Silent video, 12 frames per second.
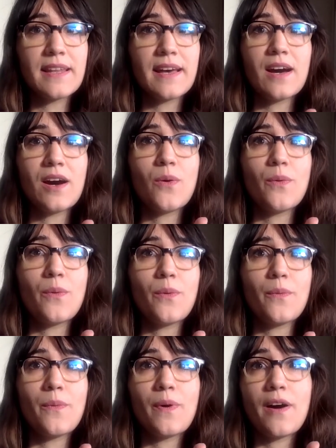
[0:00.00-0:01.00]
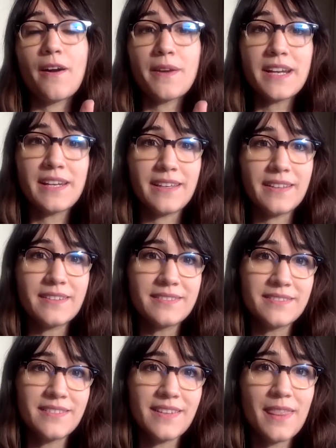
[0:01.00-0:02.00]
now RNA,
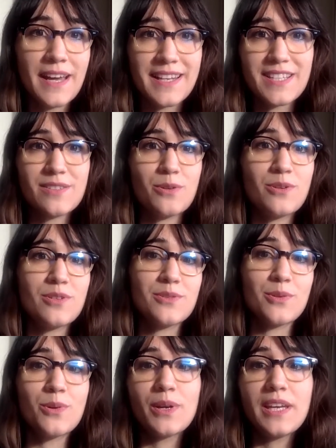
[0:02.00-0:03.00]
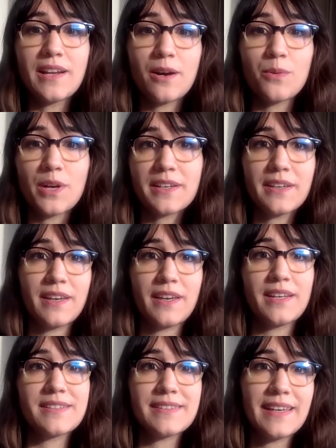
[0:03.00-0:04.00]
that is also in our
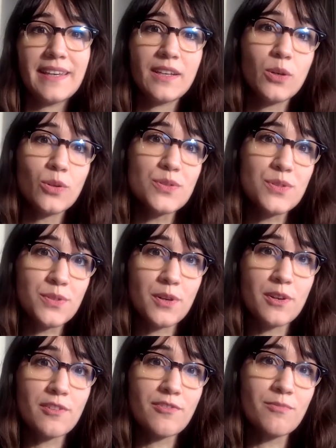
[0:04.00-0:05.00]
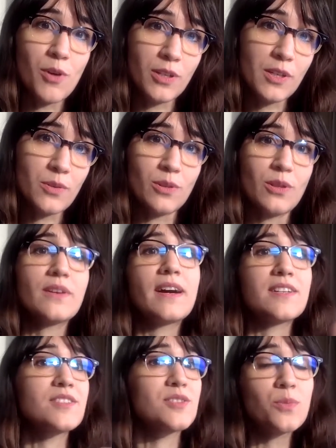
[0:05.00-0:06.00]
case a conserved molecule,
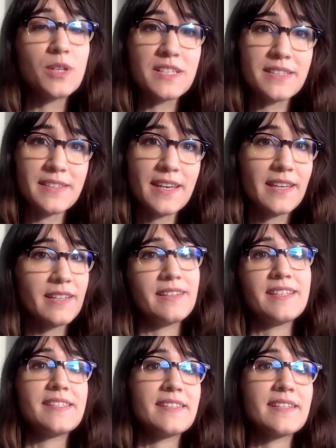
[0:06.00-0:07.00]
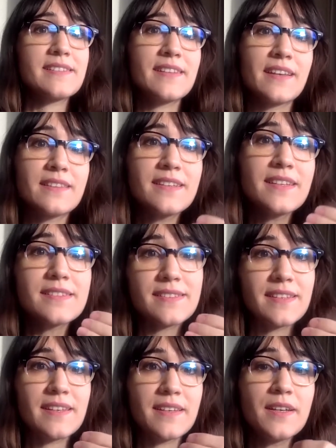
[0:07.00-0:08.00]
as you were saying, is just that
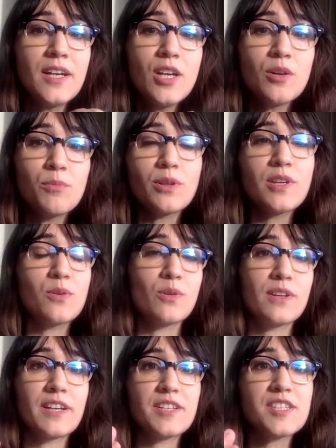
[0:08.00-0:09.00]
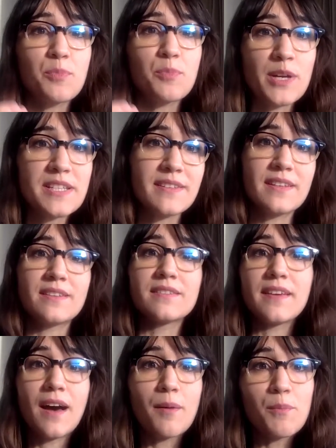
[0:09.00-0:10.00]
is a molecule that is present
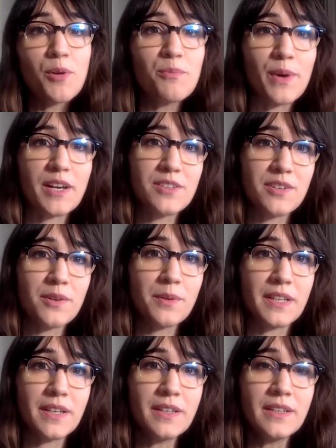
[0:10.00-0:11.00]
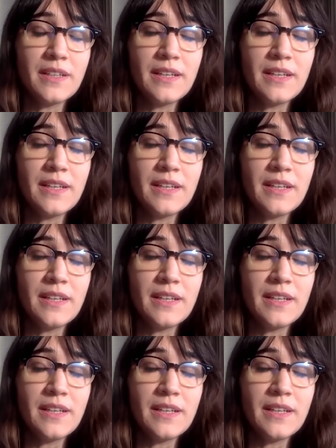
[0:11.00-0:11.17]
among bacteria.